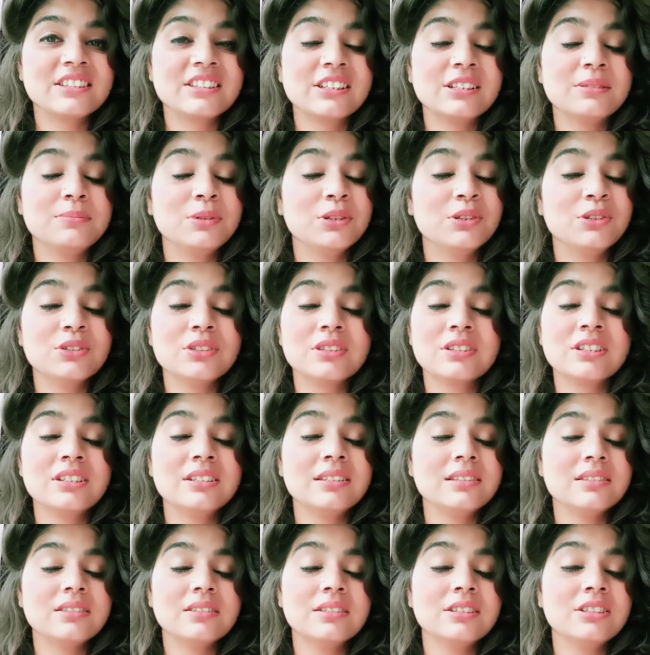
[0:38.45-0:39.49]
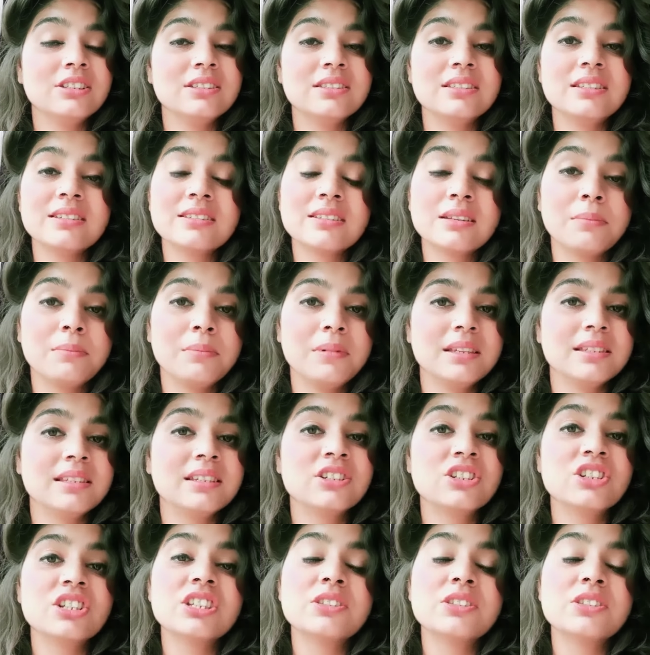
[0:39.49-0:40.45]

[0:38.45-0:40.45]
skill because she's just amazing.